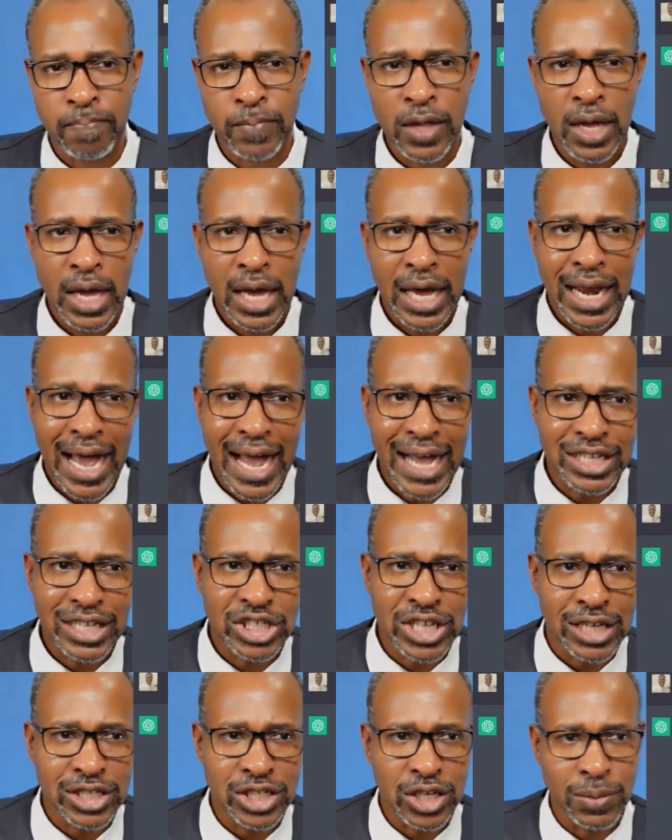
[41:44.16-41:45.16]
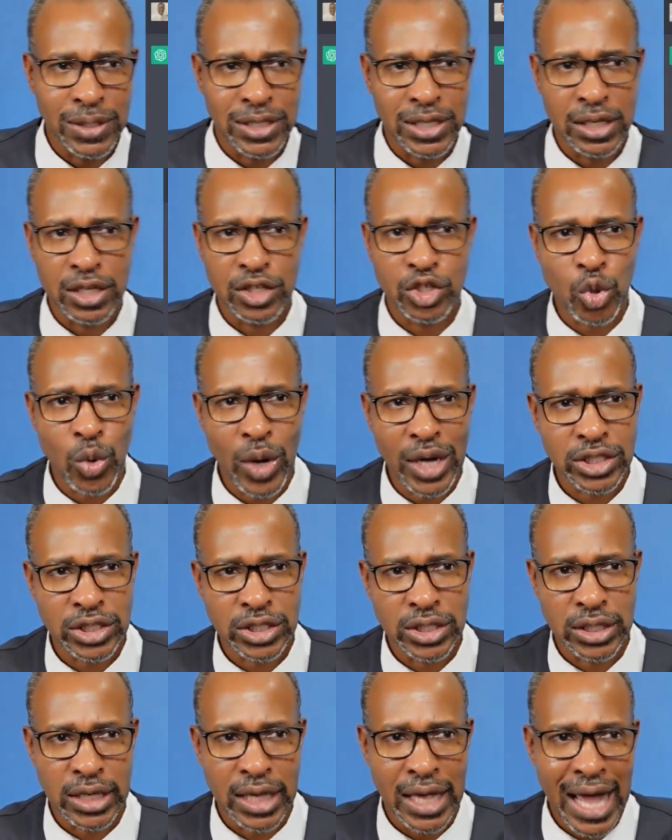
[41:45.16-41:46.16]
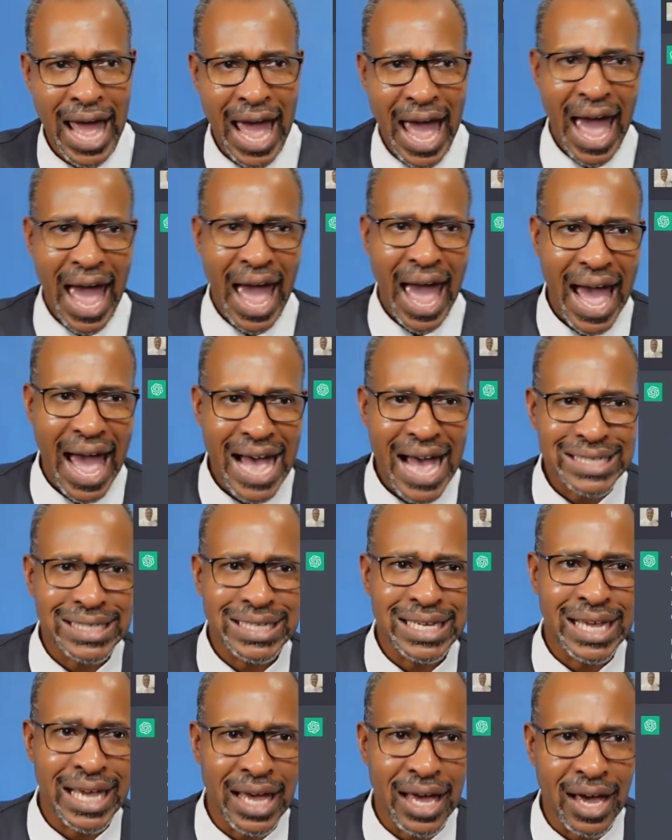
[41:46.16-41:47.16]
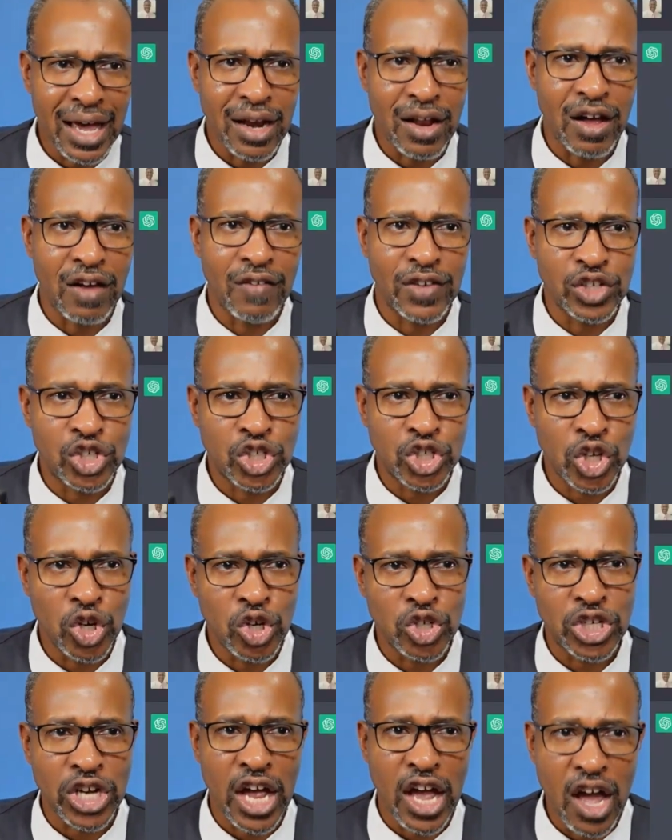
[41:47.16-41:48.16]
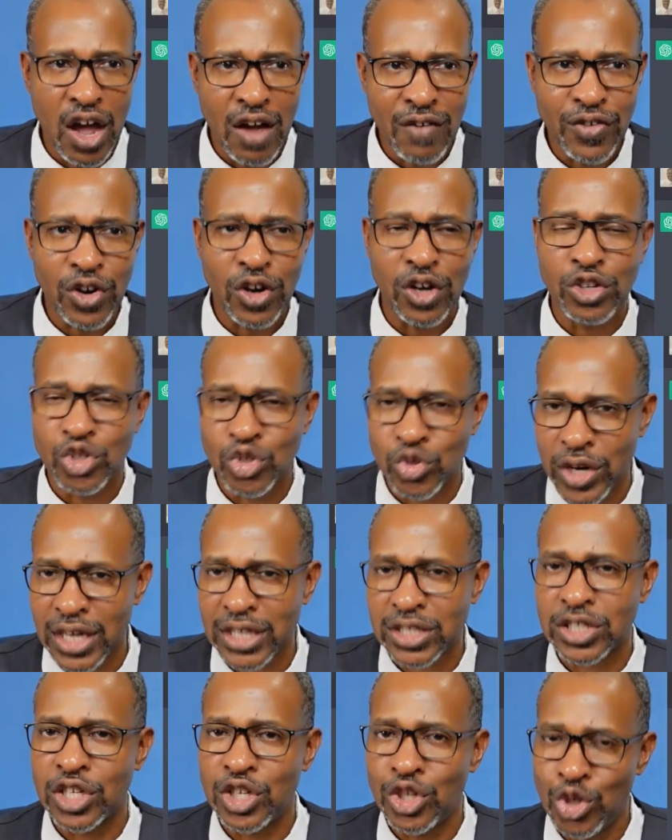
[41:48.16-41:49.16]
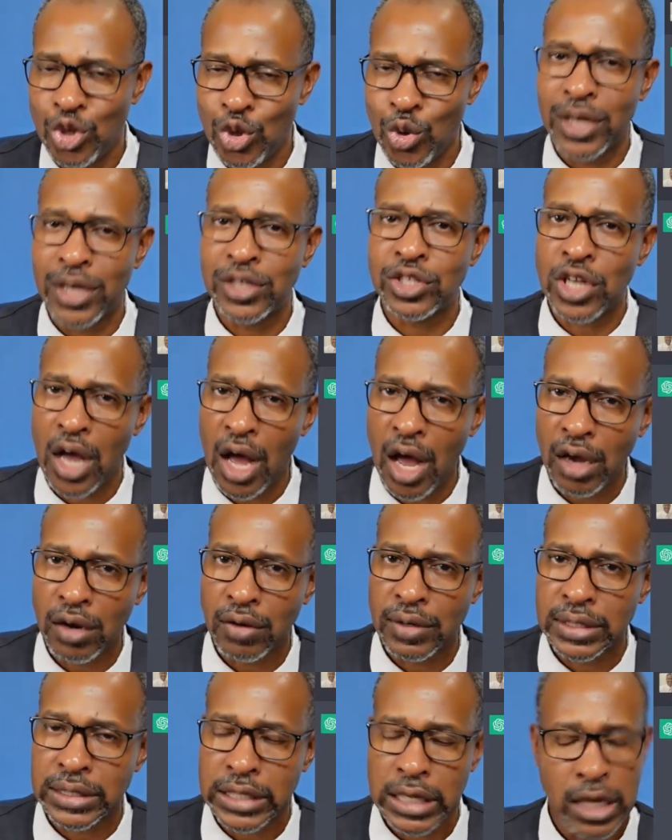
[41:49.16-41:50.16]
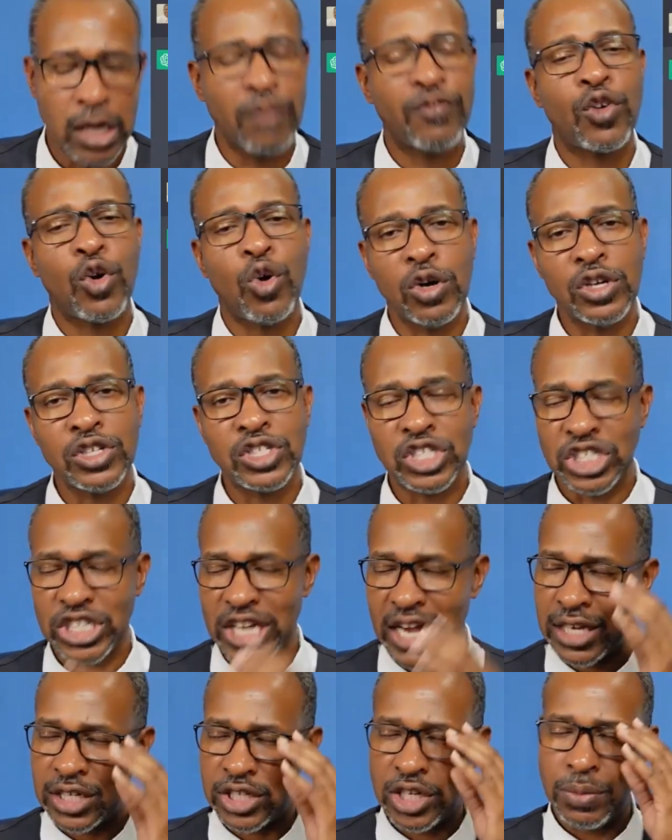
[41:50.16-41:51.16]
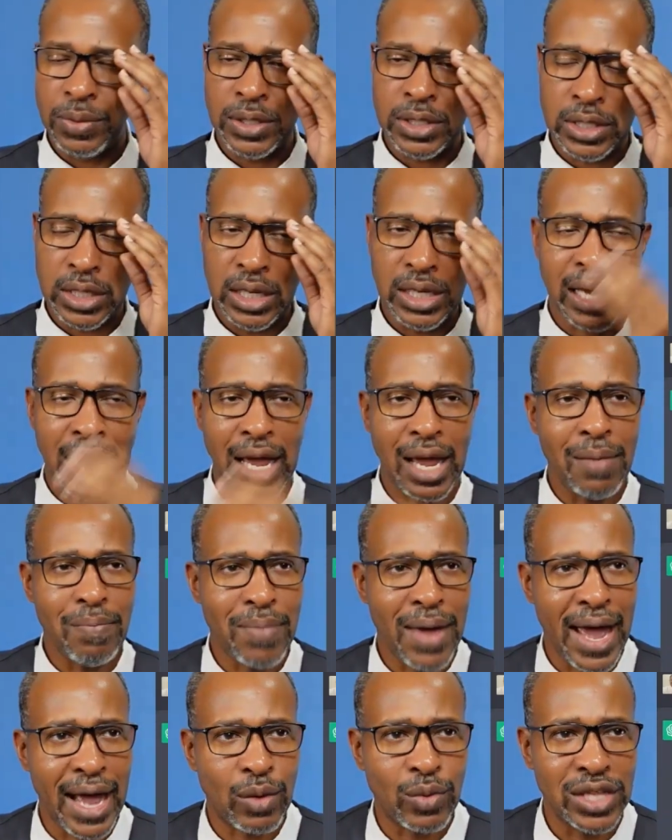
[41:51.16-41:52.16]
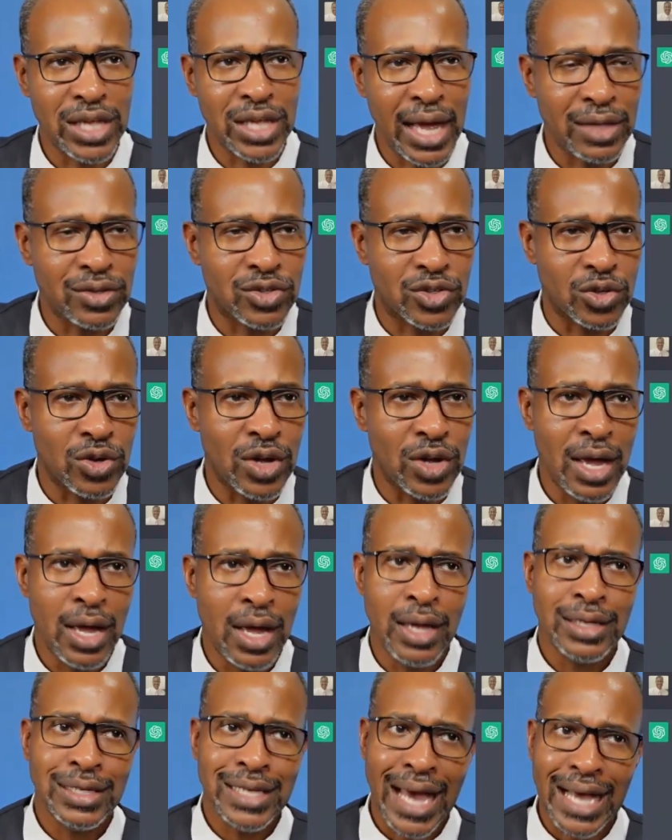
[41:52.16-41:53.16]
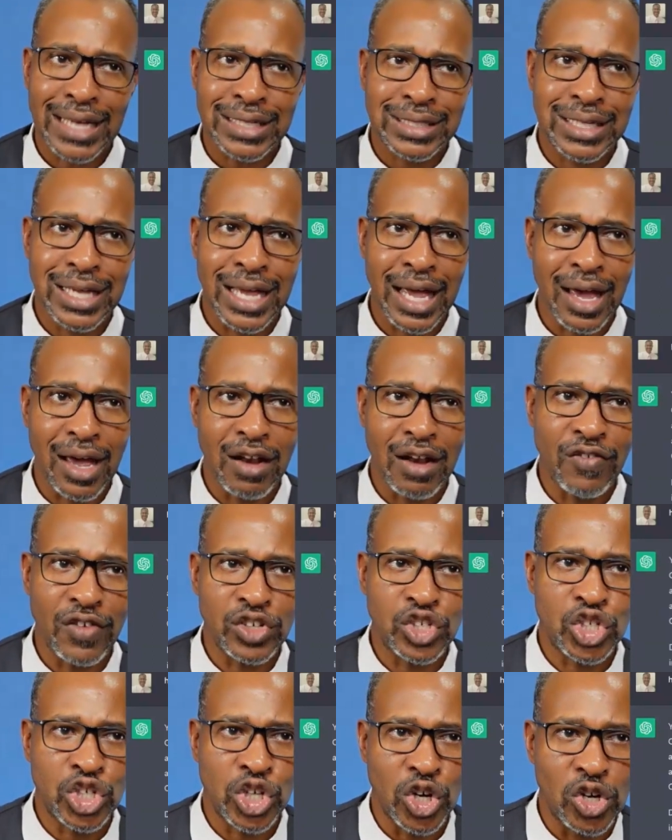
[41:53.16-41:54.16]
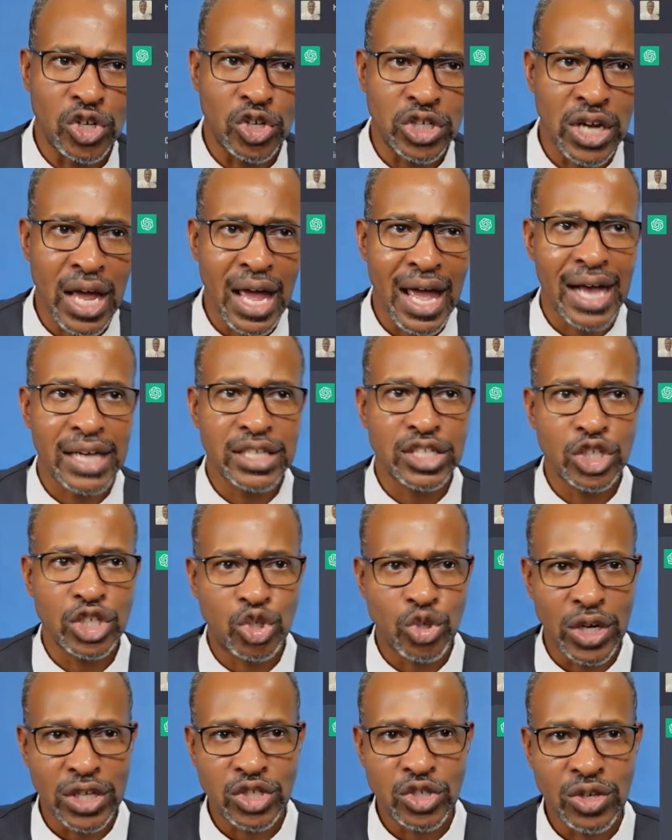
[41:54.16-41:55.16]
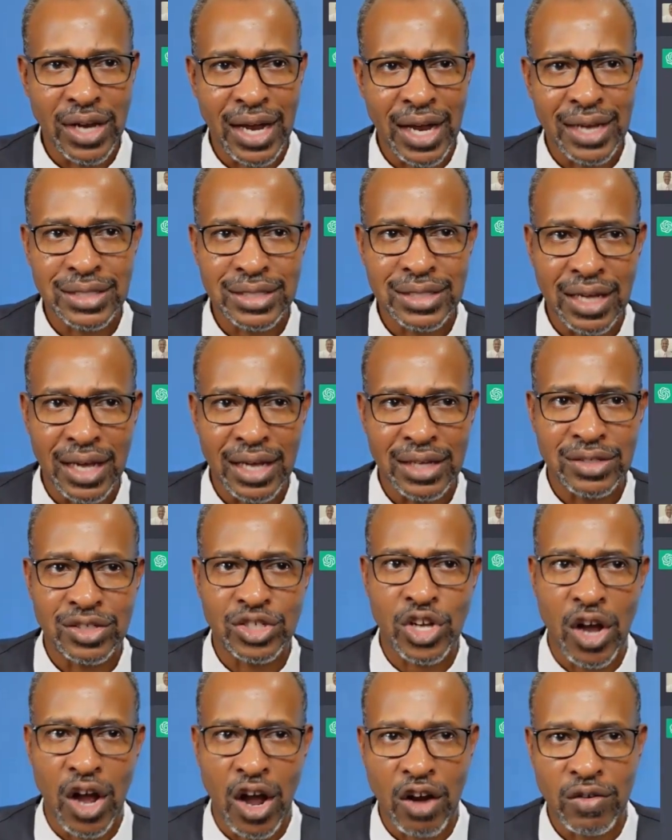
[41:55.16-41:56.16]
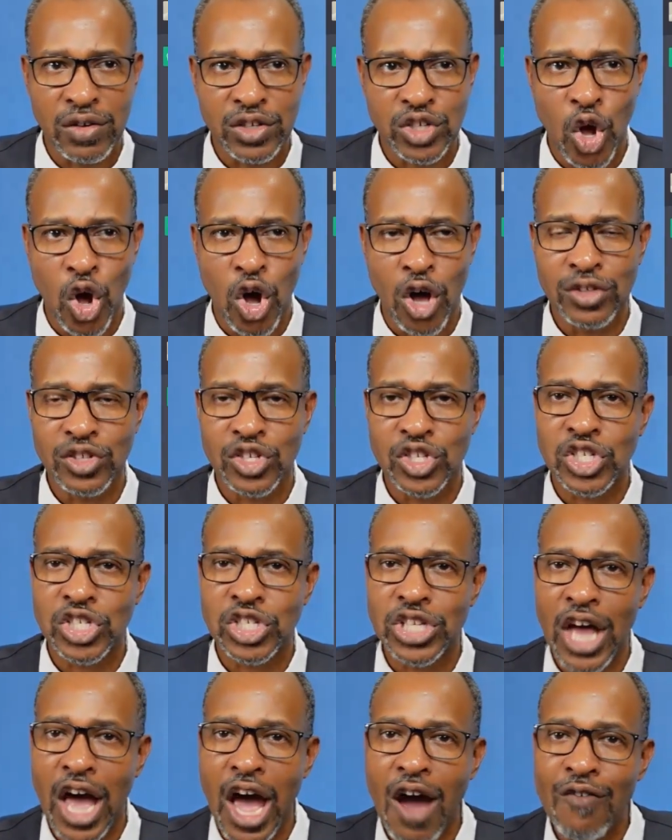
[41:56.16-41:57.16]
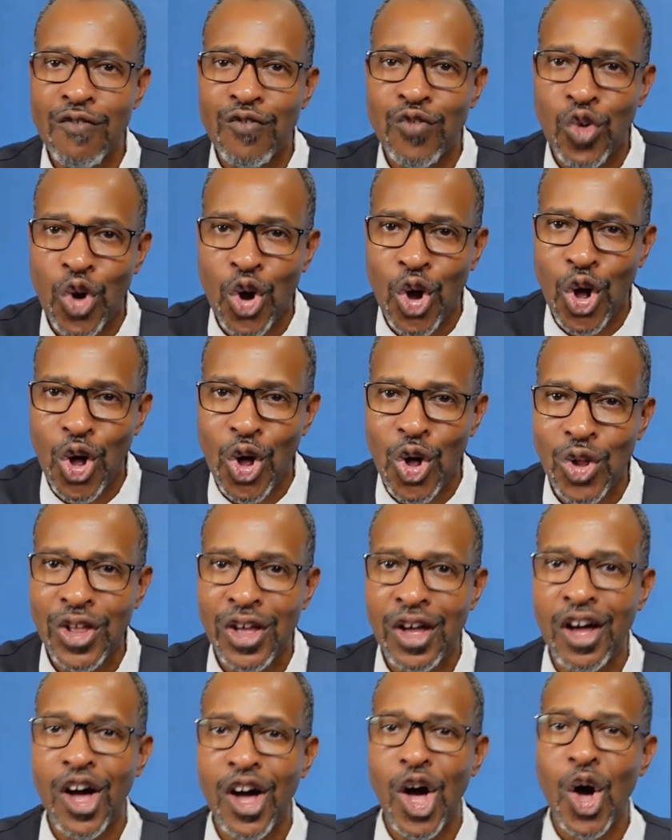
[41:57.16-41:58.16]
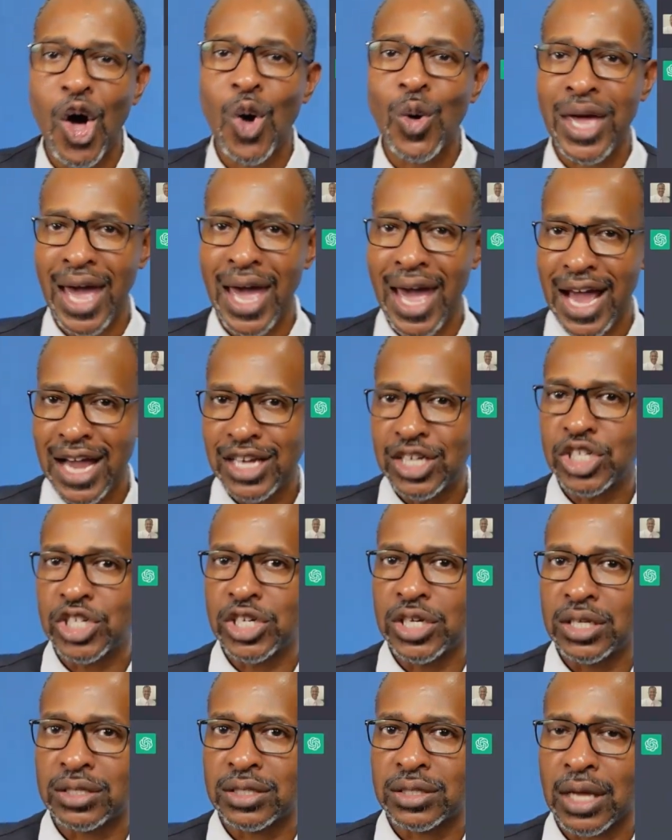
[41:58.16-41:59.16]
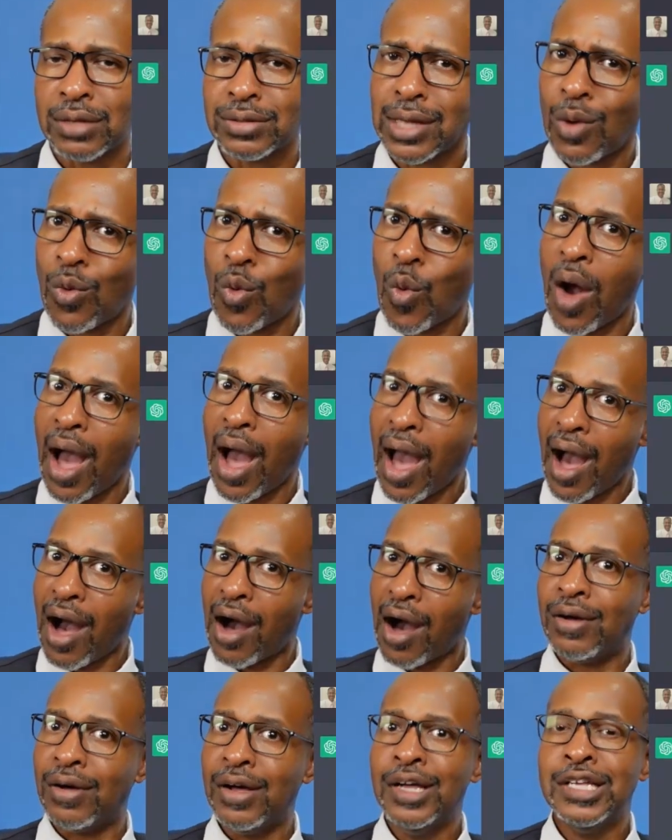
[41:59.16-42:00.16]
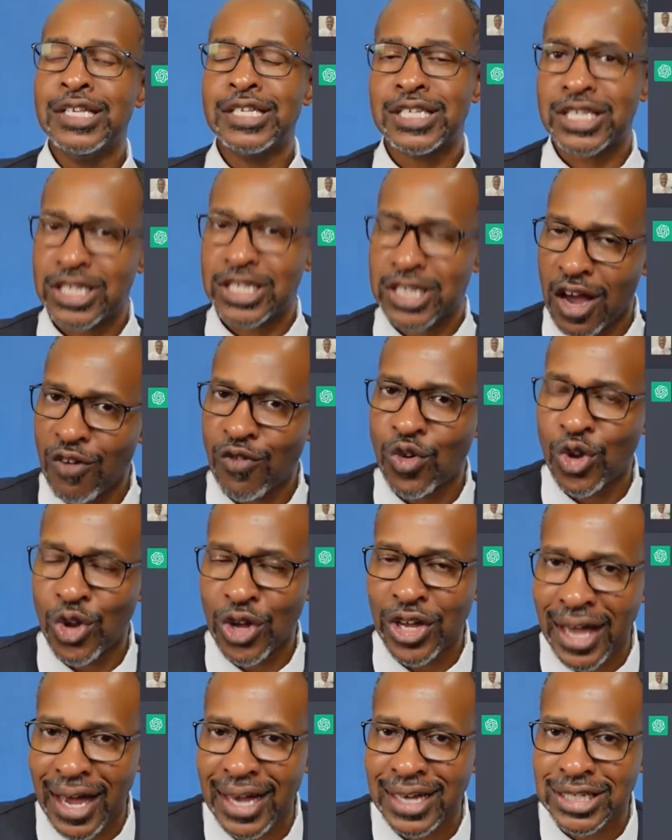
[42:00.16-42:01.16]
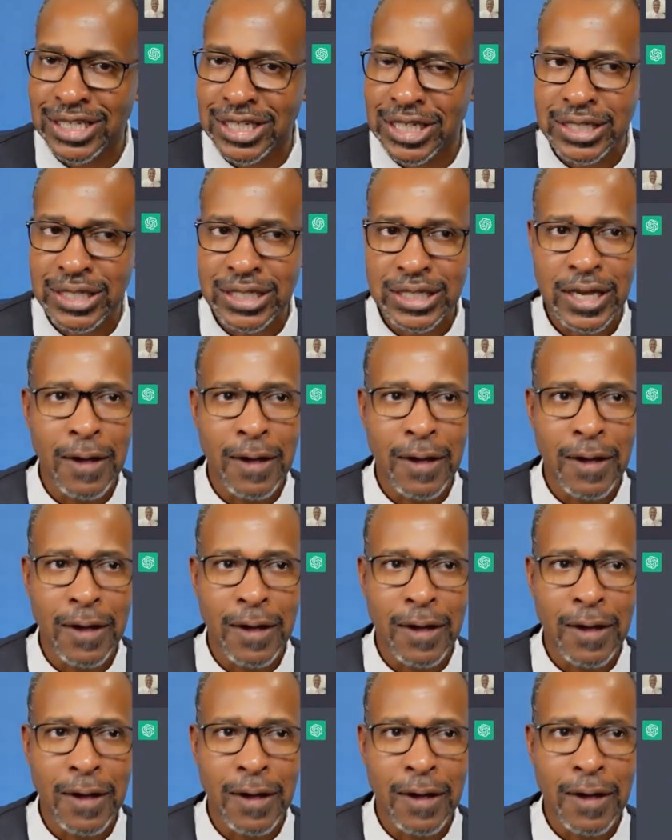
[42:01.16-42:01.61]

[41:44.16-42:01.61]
And I asked Chat GPT this question. Has the head of a church ever addressed the US Congress? And of course, Chat GPT came back with the answer. Yes, the head of a church has addressed the United States Congress on several occasions. I was like, wow, several occasions.